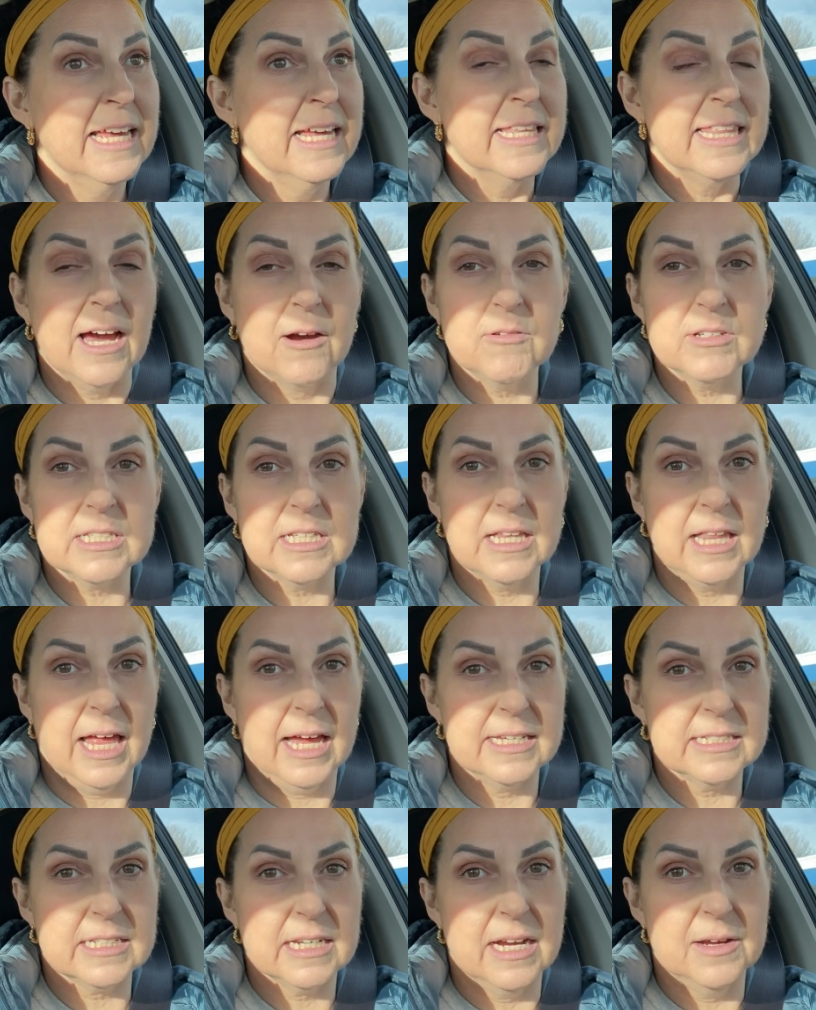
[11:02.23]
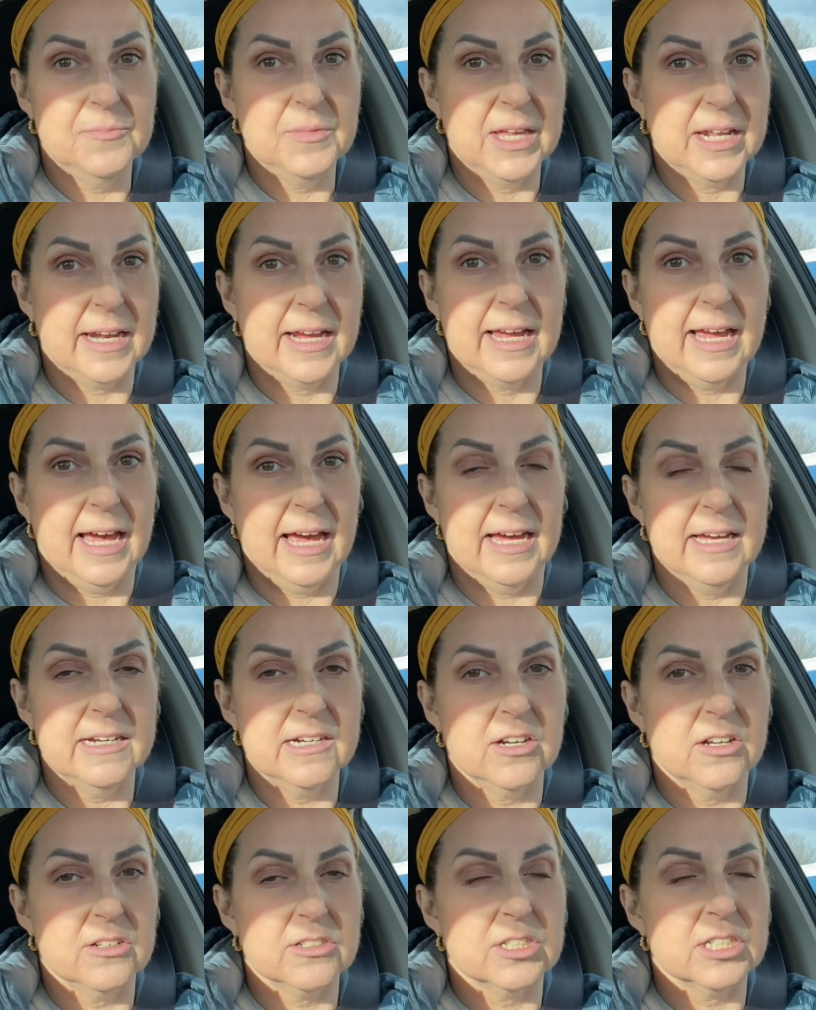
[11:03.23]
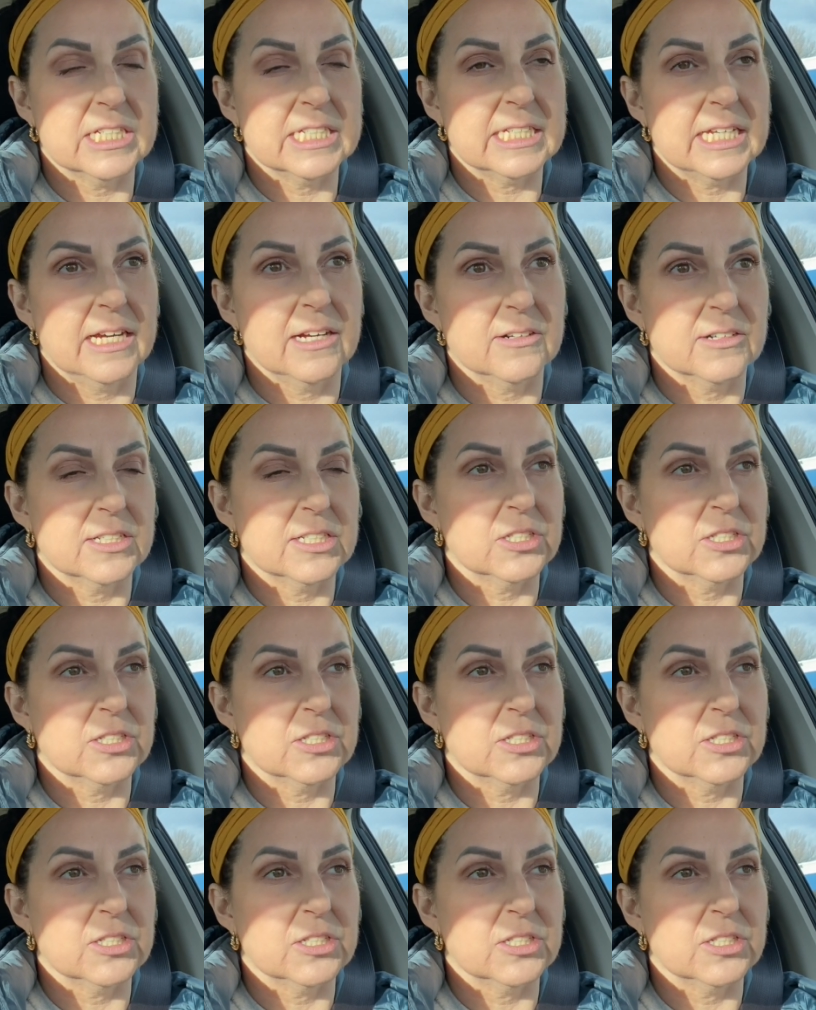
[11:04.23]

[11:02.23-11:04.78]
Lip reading: that was the last time that I had an ultrasound.